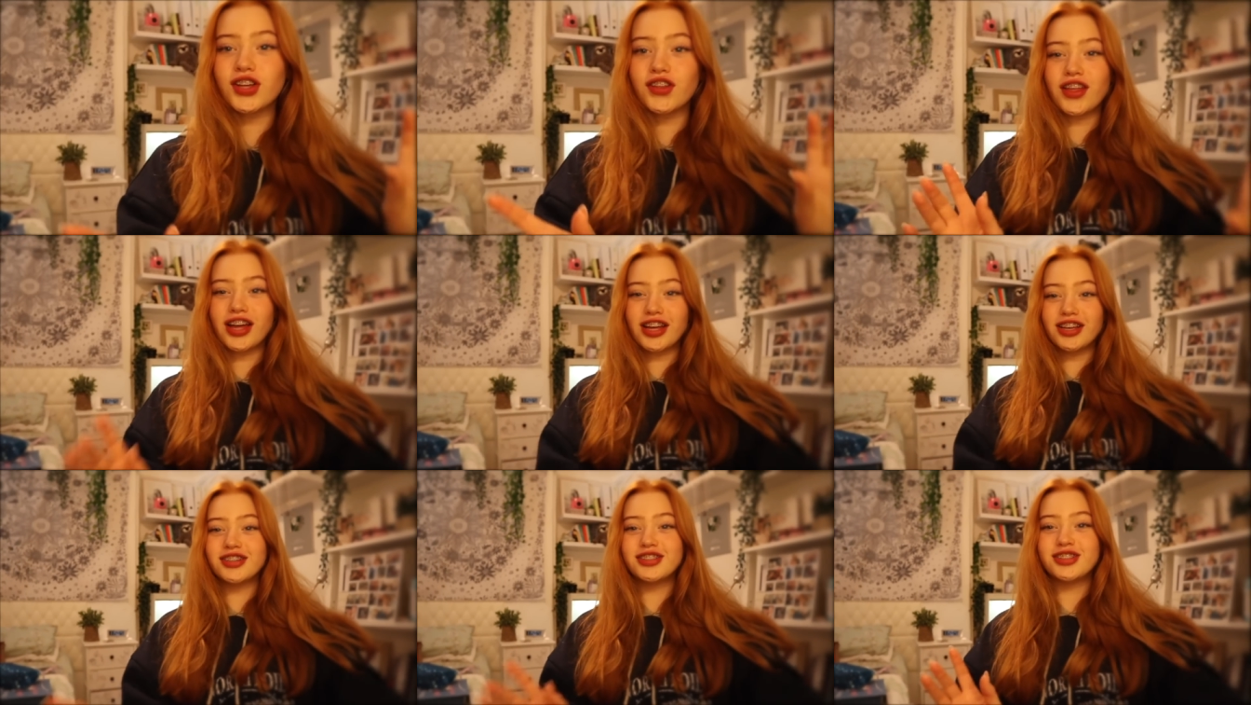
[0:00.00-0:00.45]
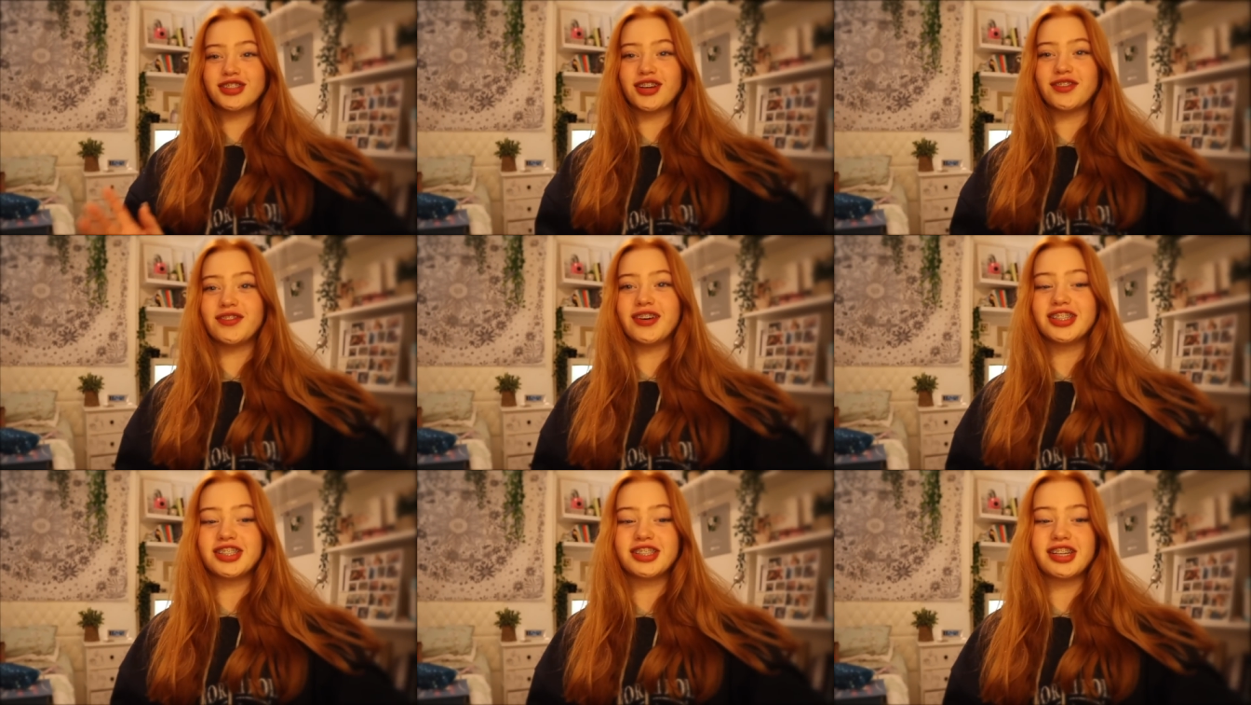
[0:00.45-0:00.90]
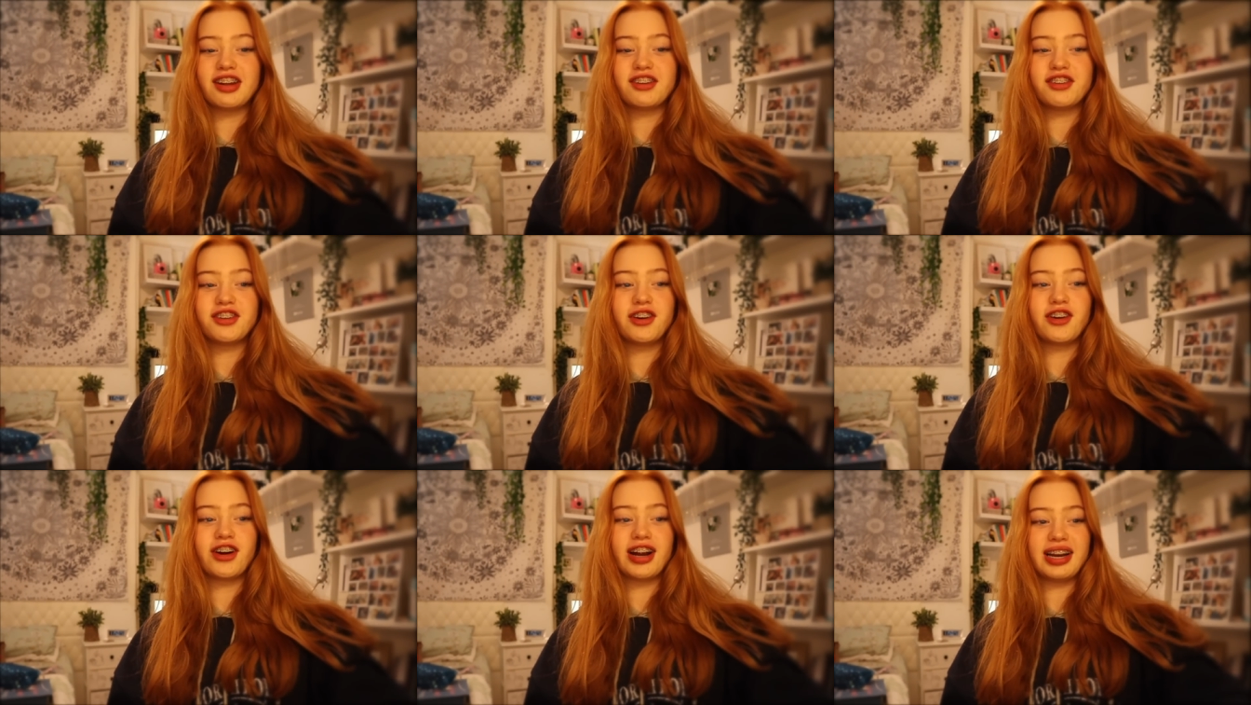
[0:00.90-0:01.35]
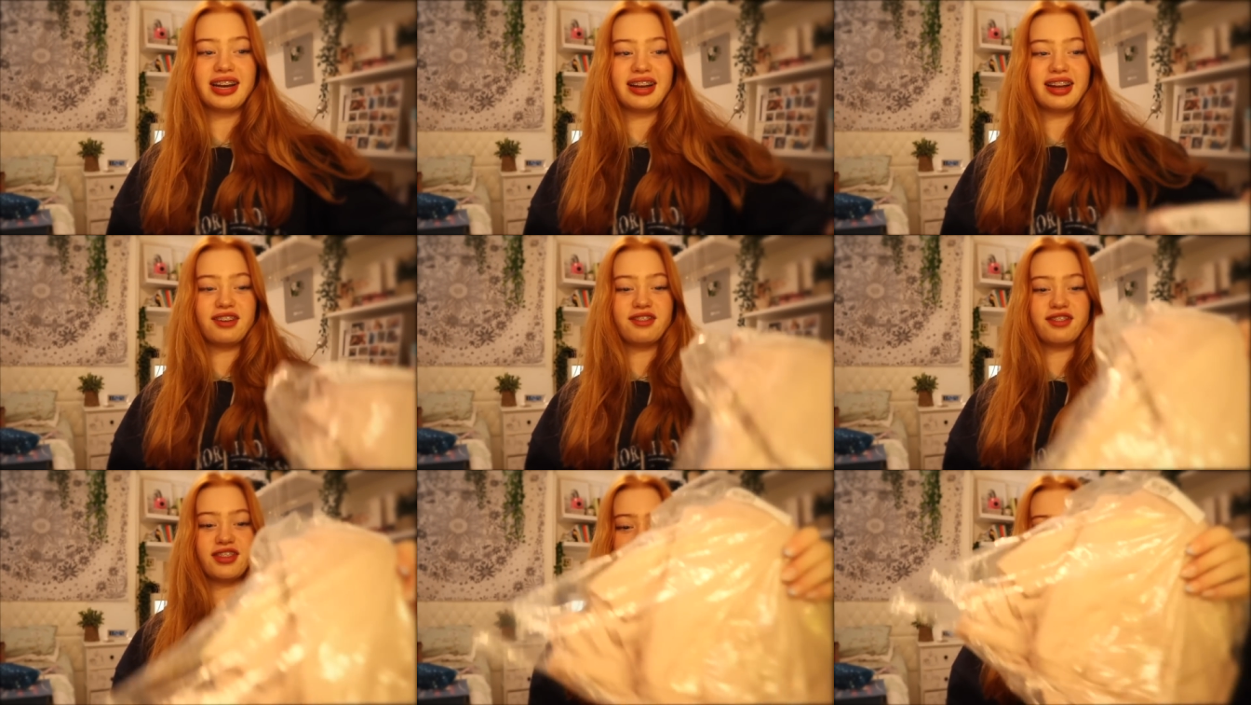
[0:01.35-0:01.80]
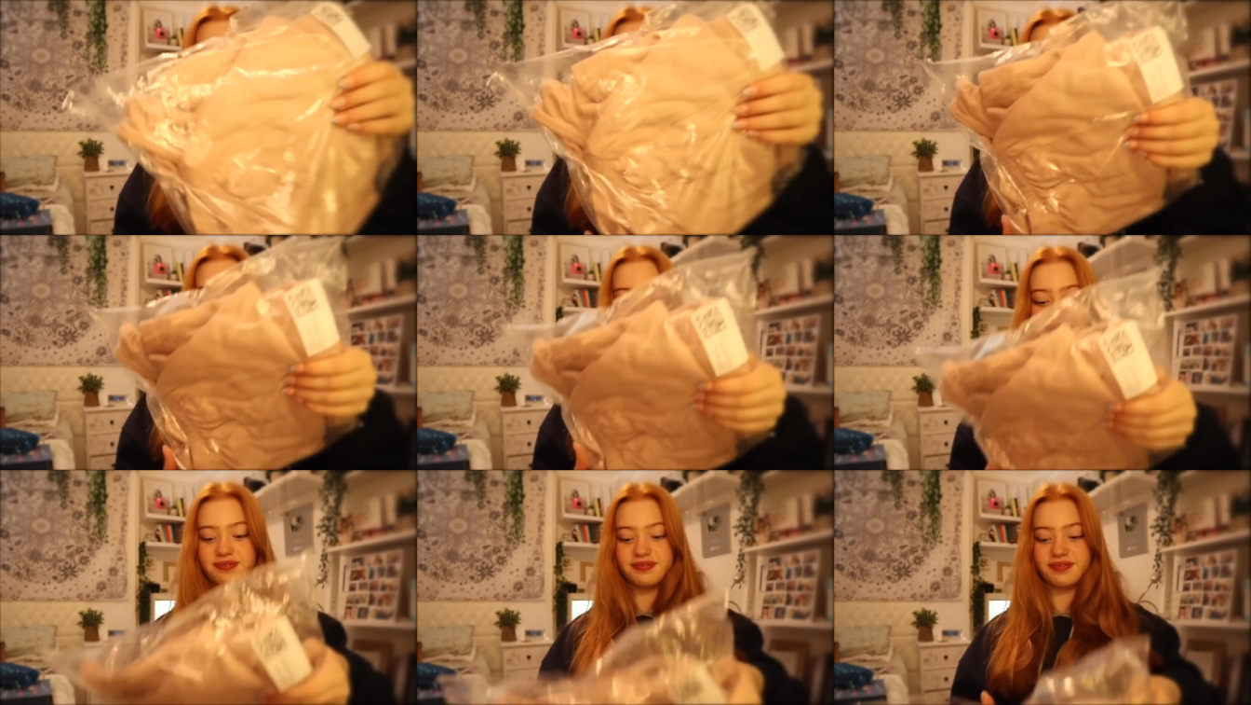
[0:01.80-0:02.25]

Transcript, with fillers: thank you so much, Nana and Granddad, for that.